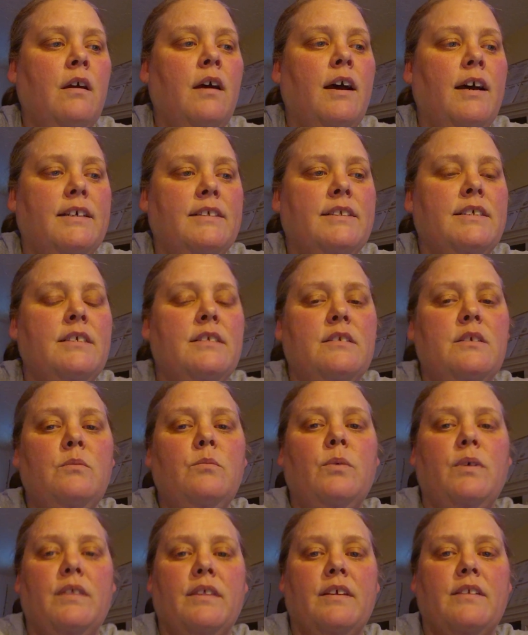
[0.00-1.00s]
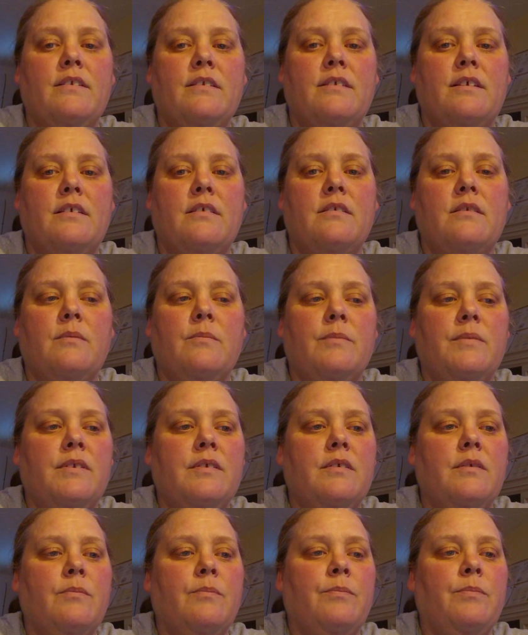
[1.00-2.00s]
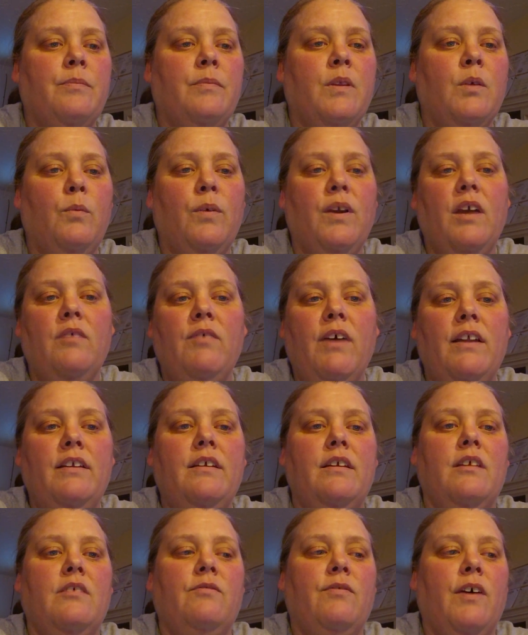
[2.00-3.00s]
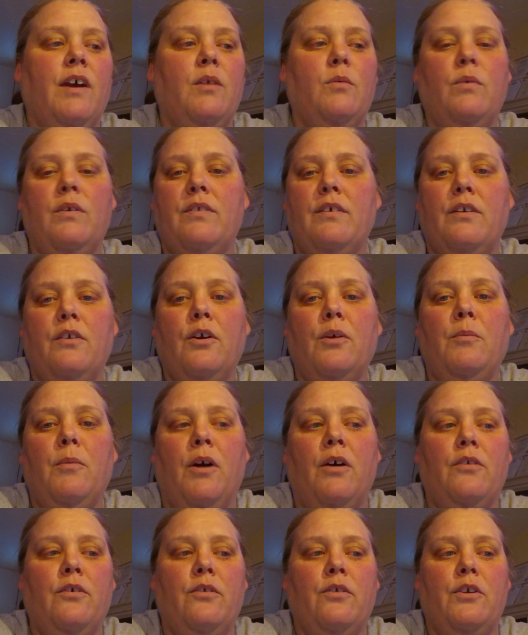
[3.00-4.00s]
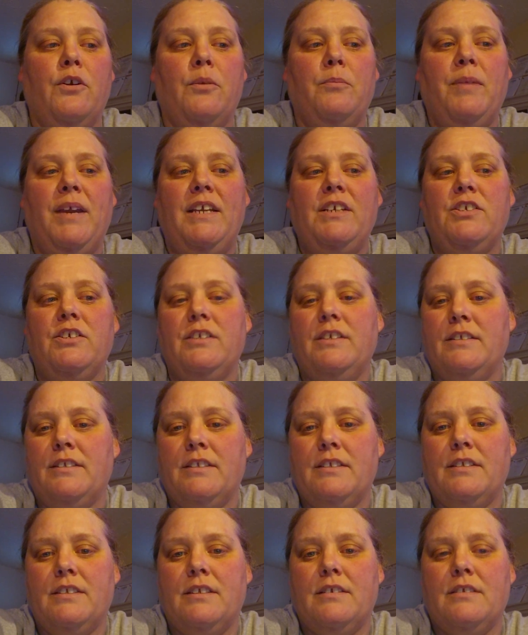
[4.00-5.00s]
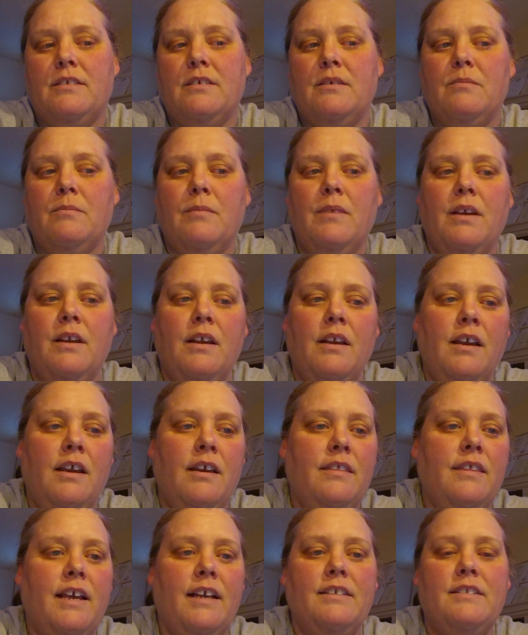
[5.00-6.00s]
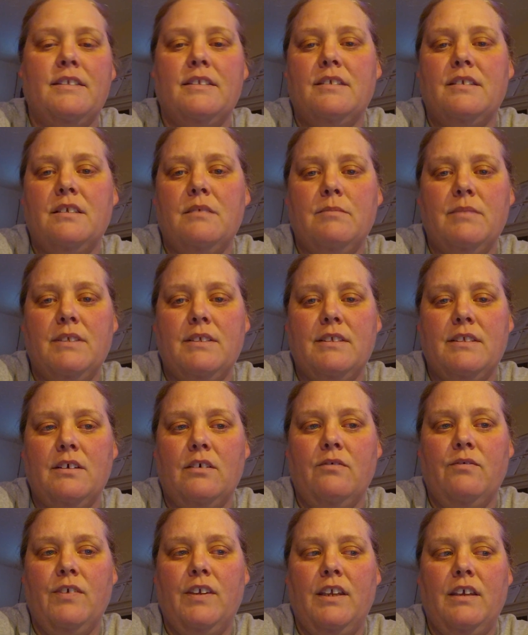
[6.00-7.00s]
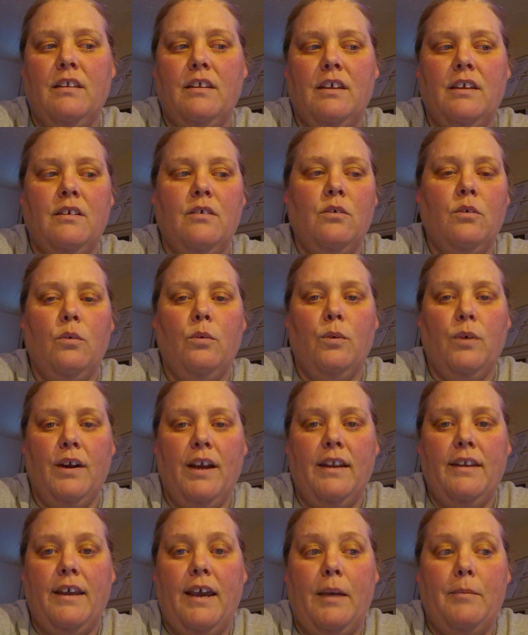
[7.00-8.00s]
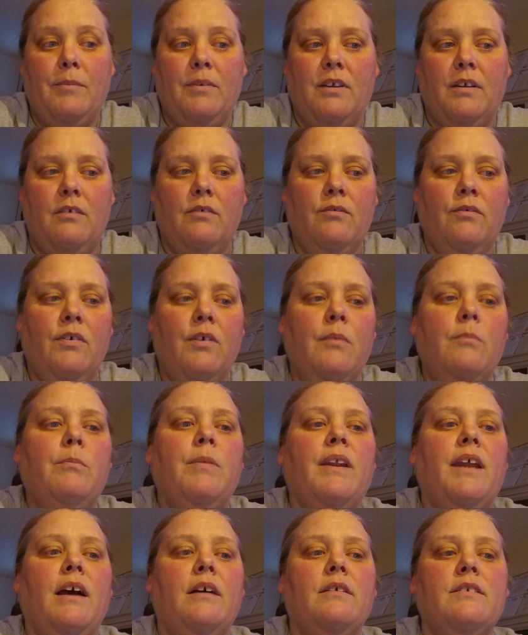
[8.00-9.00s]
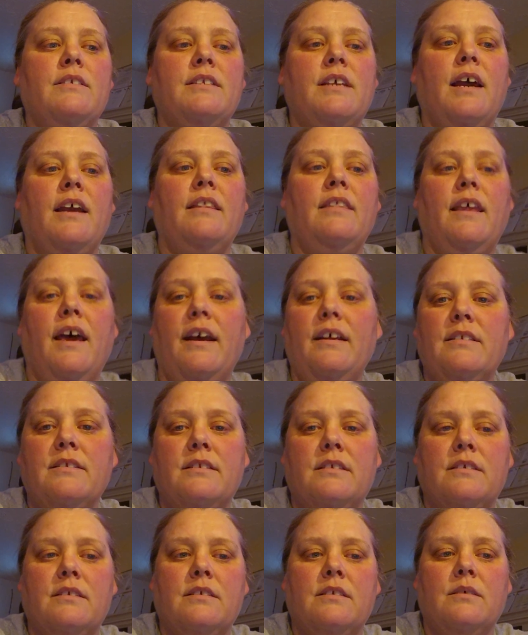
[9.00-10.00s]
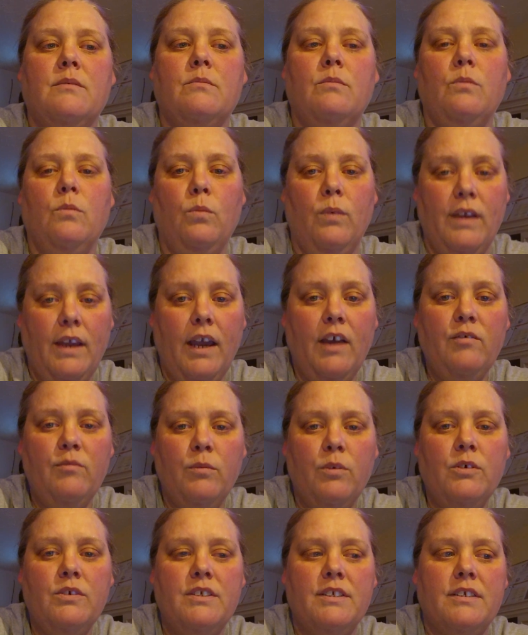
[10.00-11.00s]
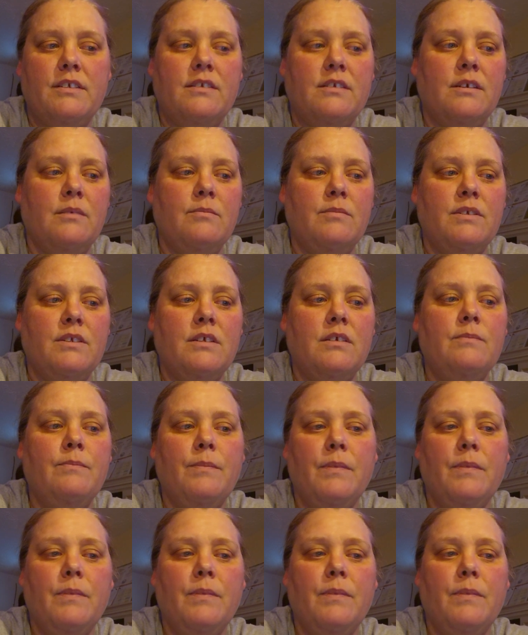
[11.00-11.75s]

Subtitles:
A system within systems. We have identified within our model that our patient is a system. That system is self-healing or adaptive, but outside that system, we have more systems.